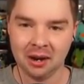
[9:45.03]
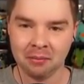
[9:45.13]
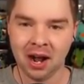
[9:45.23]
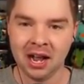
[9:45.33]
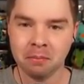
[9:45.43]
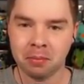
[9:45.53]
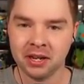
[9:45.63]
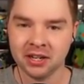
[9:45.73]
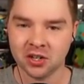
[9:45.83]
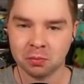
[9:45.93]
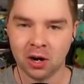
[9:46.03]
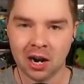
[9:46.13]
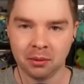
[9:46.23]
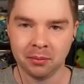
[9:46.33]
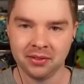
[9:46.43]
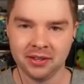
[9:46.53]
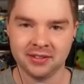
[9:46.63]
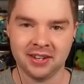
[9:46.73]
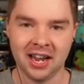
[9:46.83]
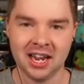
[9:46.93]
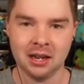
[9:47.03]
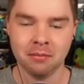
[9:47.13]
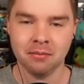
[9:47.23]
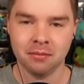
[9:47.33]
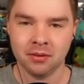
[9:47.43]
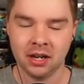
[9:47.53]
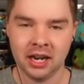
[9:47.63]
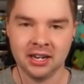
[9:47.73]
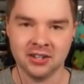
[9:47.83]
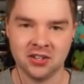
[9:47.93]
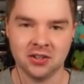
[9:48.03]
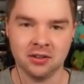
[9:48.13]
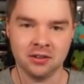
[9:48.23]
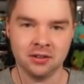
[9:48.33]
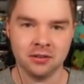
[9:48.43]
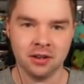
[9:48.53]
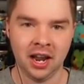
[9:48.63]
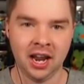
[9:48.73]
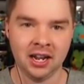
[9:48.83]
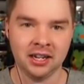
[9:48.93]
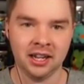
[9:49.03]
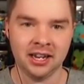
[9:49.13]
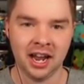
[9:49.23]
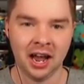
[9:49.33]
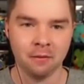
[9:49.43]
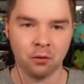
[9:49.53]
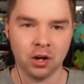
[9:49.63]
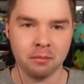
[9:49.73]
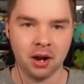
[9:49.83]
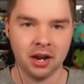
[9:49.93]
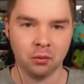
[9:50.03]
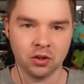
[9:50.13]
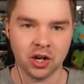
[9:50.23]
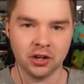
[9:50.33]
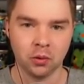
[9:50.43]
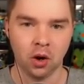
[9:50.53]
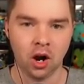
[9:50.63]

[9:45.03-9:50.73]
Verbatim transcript: My biggest problem in this game is hitting like every button, which I do